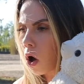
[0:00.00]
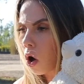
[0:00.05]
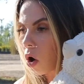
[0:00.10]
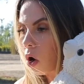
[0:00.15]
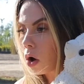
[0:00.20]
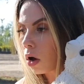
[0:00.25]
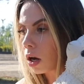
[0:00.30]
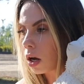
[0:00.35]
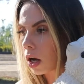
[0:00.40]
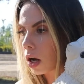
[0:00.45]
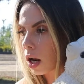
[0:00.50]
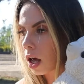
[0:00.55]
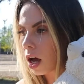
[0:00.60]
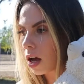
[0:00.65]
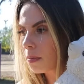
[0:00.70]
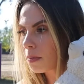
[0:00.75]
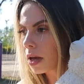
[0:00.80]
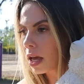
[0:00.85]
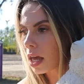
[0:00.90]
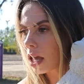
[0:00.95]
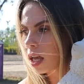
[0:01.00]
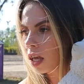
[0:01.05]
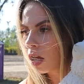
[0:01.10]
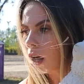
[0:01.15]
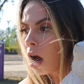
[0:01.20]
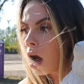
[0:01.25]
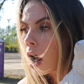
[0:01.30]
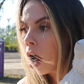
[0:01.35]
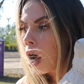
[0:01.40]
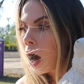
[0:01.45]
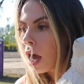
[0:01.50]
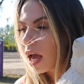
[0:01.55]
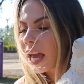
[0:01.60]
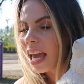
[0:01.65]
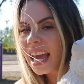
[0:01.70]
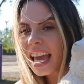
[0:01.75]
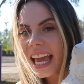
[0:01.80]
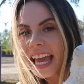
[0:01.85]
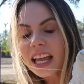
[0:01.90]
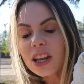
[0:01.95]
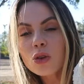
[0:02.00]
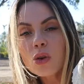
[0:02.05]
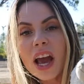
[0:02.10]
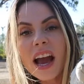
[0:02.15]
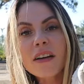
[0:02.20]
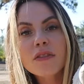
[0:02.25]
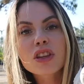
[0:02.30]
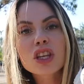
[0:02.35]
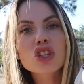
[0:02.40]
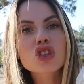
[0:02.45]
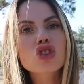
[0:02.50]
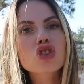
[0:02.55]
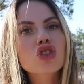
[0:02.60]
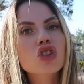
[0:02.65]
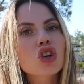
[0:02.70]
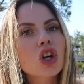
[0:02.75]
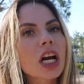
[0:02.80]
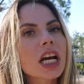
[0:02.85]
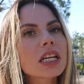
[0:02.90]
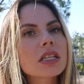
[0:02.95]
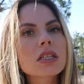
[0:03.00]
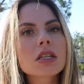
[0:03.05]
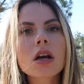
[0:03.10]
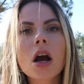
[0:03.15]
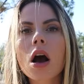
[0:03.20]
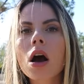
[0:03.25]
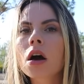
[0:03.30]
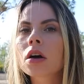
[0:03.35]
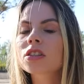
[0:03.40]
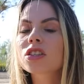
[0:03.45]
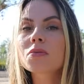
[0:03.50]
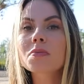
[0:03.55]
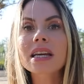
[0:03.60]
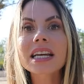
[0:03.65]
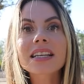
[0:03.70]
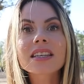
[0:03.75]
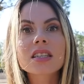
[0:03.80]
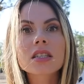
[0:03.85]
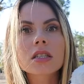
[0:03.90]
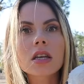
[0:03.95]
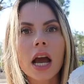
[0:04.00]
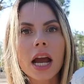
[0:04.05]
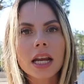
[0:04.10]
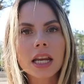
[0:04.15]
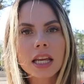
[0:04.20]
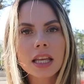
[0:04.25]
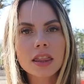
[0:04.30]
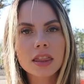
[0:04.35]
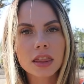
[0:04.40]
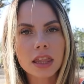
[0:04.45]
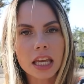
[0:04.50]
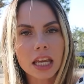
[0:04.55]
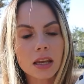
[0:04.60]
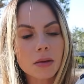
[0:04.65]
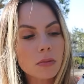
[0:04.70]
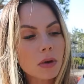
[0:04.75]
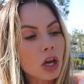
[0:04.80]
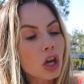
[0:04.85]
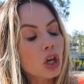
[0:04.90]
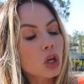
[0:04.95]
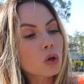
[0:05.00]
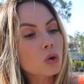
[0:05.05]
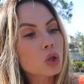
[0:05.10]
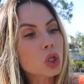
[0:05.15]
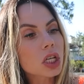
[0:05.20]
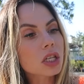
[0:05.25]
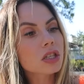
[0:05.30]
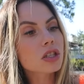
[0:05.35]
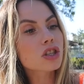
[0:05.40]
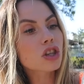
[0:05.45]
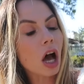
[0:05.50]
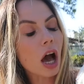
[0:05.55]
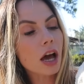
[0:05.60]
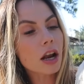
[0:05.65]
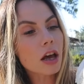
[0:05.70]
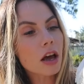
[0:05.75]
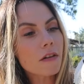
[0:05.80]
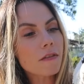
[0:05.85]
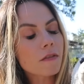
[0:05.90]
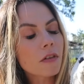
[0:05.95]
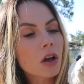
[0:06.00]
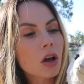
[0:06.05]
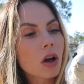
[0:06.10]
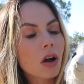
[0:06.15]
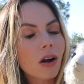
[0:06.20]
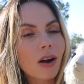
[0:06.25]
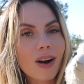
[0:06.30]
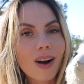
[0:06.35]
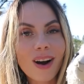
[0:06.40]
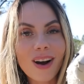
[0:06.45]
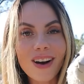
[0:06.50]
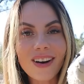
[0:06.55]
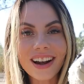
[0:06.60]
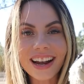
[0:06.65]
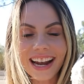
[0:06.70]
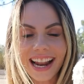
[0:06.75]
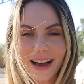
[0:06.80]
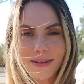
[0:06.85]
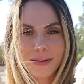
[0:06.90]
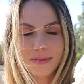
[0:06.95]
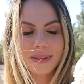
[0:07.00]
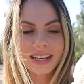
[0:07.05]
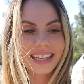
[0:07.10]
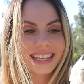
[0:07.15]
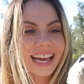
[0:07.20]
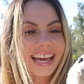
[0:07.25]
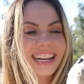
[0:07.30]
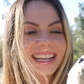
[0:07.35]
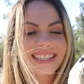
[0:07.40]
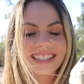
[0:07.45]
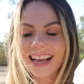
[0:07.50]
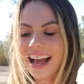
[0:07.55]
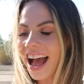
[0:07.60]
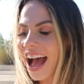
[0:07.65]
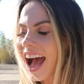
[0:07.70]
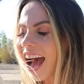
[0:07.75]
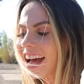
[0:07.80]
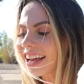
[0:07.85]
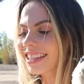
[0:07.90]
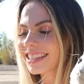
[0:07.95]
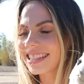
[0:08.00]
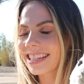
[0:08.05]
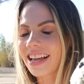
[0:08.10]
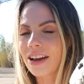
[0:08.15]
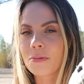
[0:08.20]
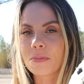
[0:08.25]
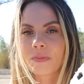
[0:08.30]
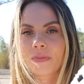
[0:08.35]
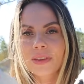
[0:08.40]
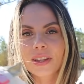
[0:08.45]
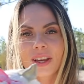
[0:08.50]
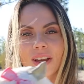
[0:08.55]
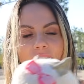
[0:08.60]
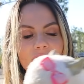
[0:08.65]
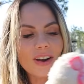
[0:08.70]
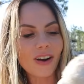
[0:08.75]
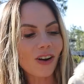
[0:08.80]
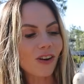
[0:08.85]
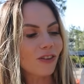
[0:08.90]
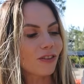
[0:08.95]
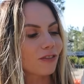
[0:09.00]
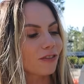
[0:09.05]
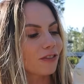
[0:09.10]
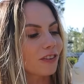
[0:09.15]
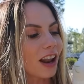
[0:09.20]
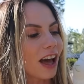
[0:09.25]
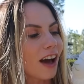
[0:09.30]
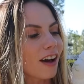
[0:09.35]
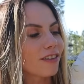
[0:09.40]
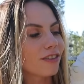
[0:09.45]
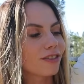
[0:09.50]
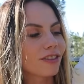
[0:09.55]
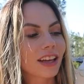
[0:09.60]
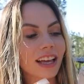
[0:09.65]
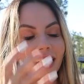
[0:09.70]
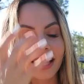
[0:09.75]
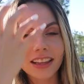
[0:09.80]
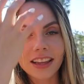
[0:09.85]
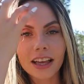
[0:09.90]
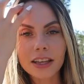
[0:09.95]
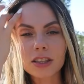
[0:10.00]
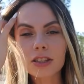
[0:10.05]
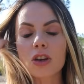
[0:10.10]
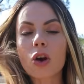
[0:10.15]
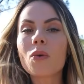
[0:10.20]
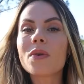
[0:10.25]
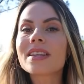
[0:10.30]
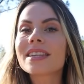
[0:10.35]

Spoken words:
Oh, Llama. And you have this crazy, awesome, exciting theme you just thought of. Oh, Llamabean, that is awesome. Oh, Fluff. Let's go